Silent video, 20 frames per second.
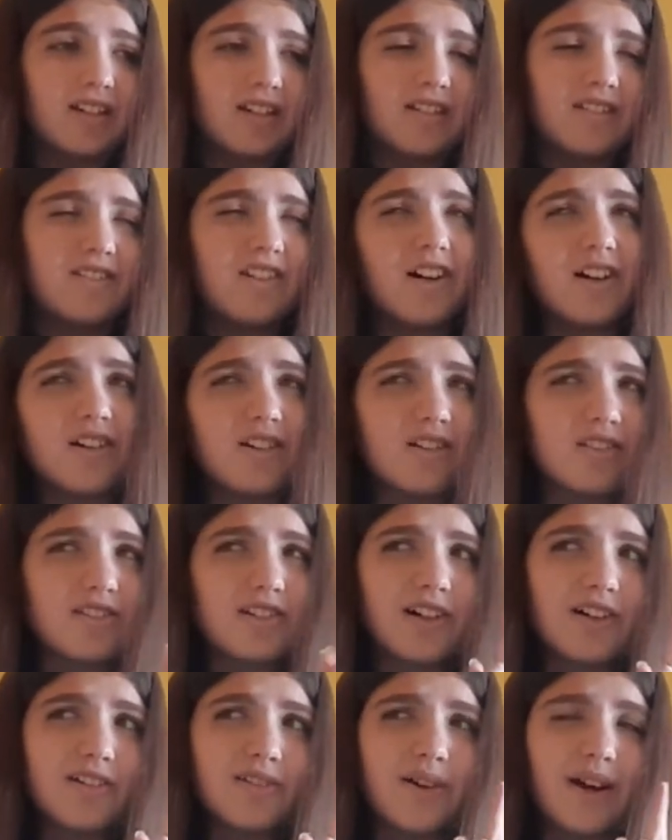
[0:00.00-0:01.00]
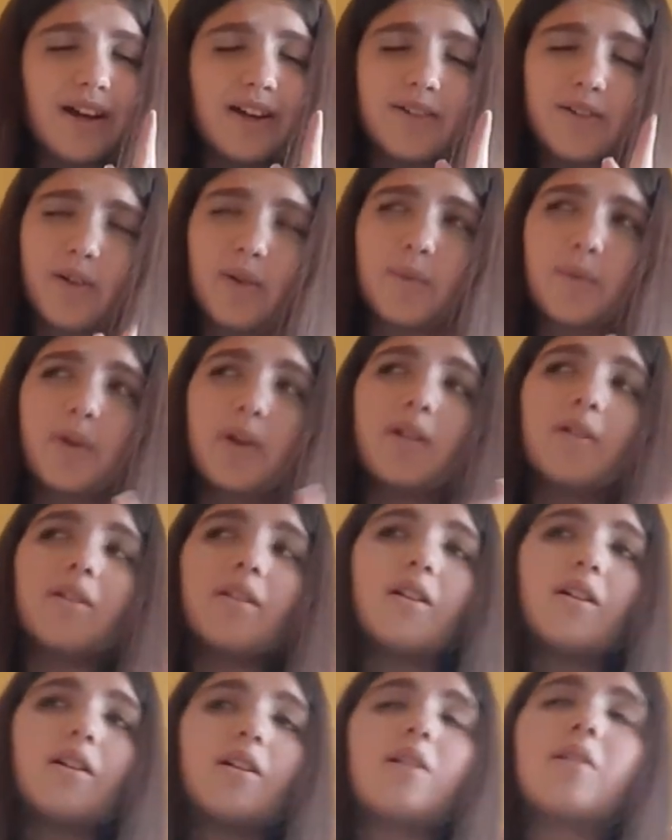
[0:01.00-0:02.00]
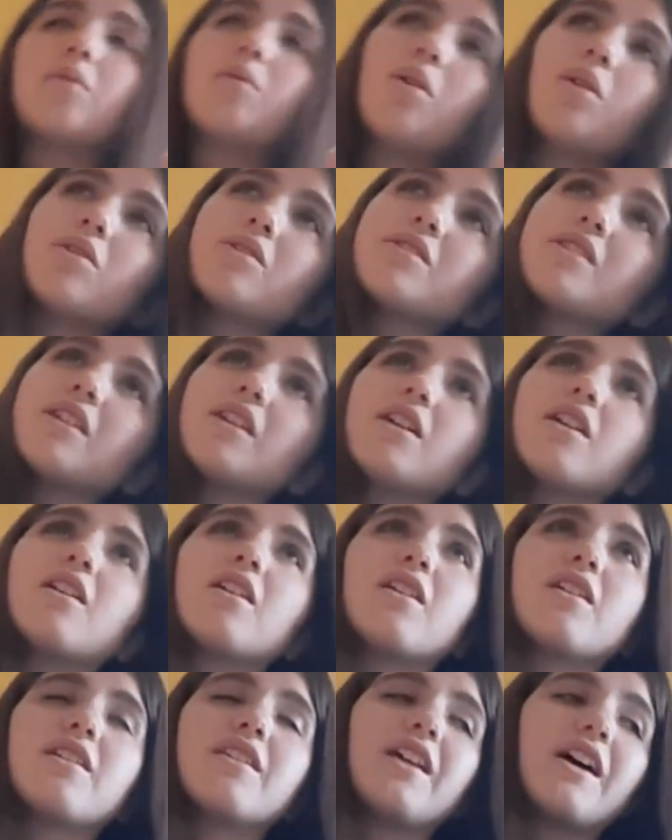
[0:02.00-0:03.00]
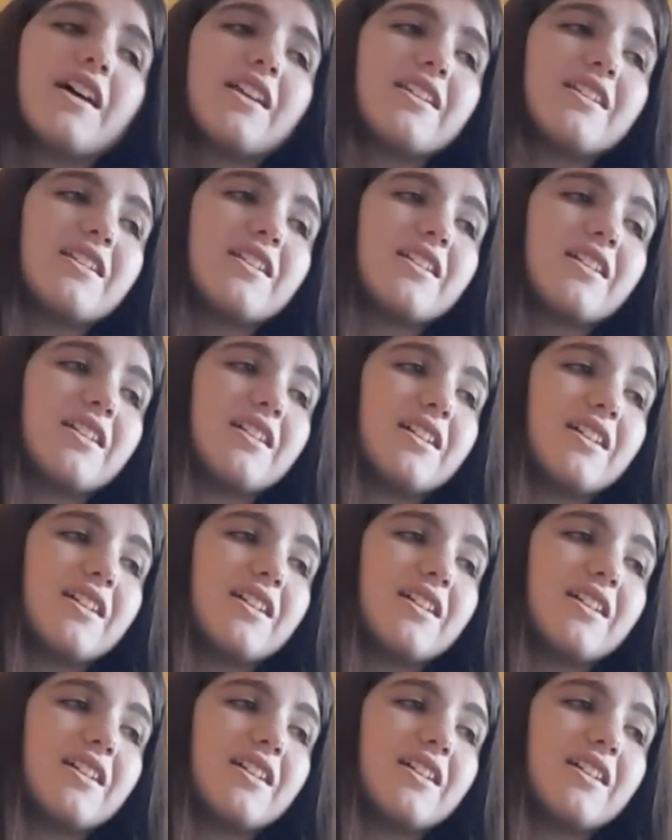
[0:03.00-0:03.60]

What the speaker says: Not quite Cromwell. Wolsey, then